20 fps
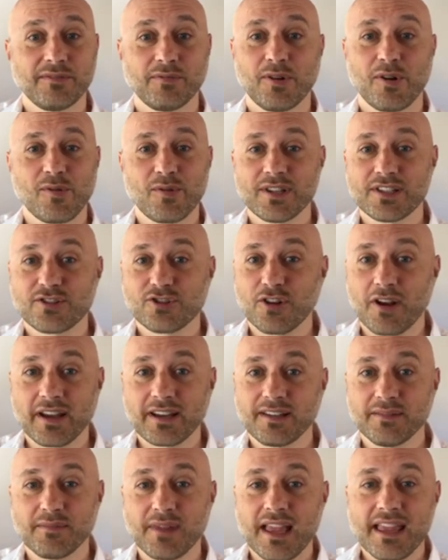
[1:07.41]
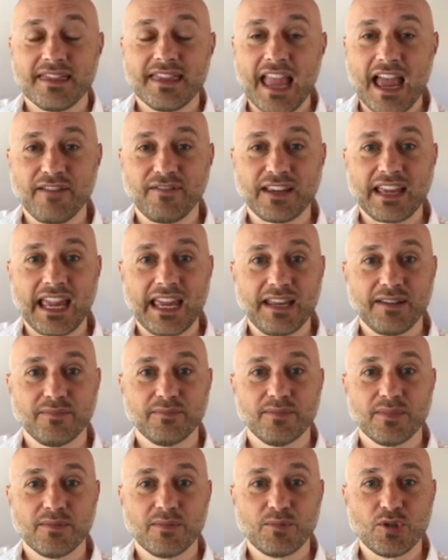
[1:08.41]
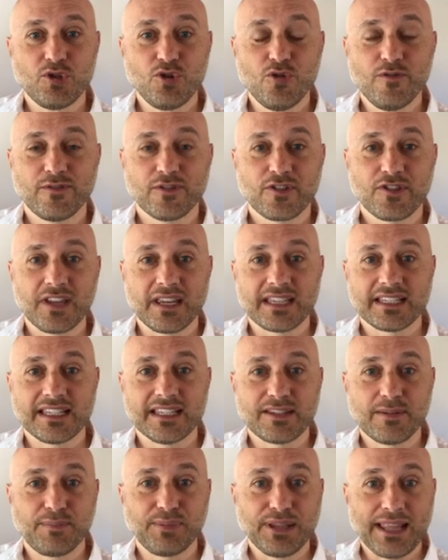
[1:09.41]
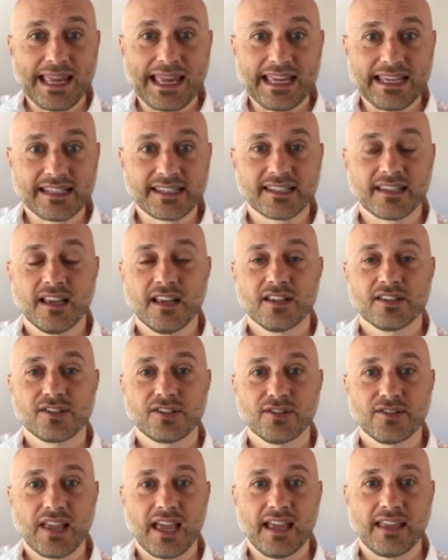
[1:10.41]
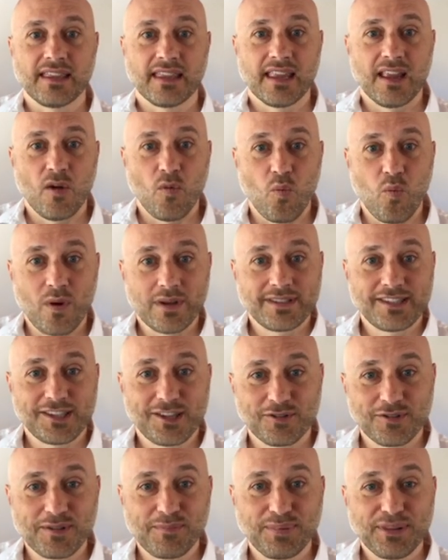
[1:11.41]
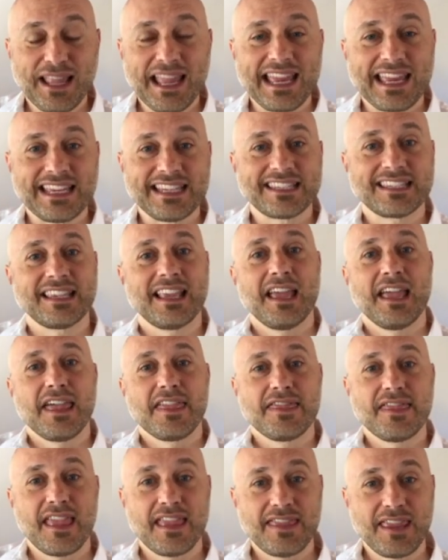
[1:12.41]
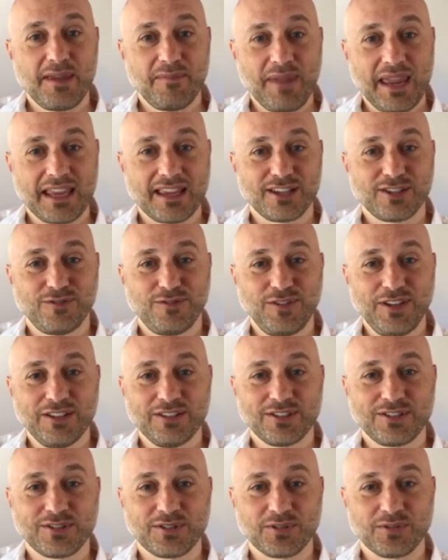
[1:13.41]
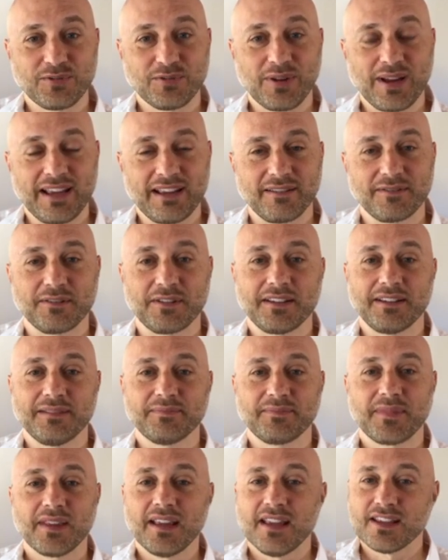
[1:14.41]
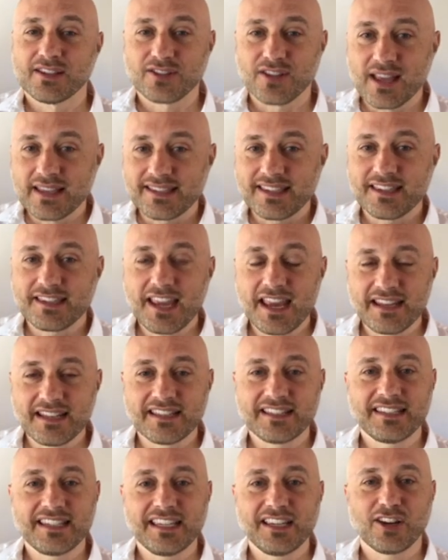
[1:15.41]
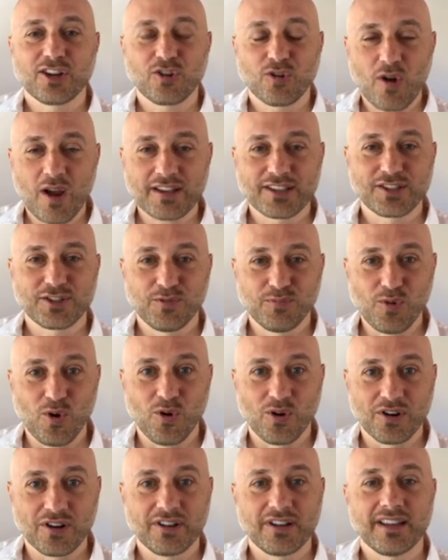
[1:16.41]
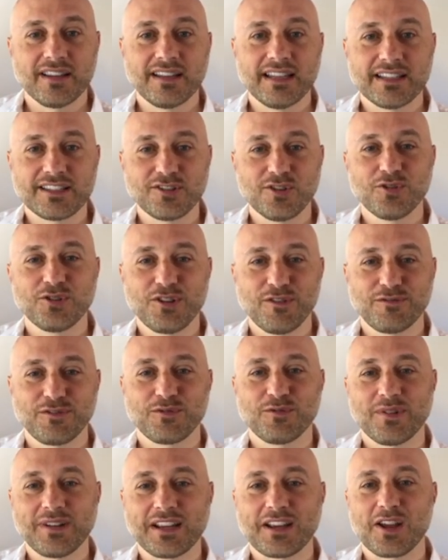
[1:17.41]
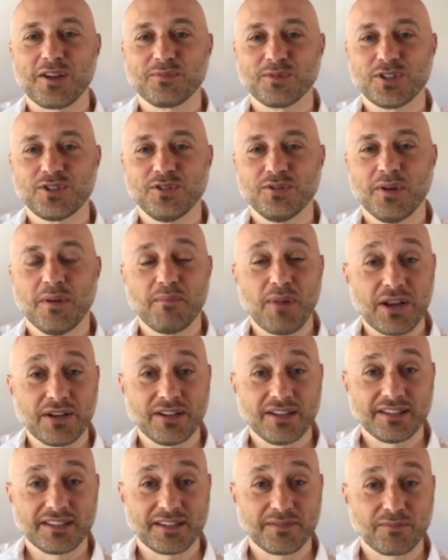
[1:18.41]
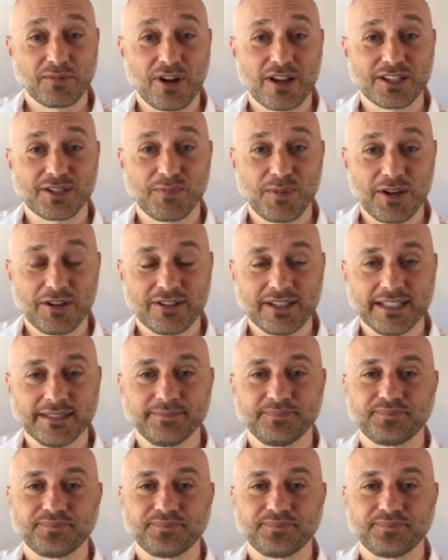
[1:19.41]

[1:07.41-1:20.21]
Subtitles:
We're always trying to navigate and maneuver things into place so that once they're in place, then they make us feel a certain way, right? So that's the tendency across the board, and it's no different when it comes to abundance and prosperity.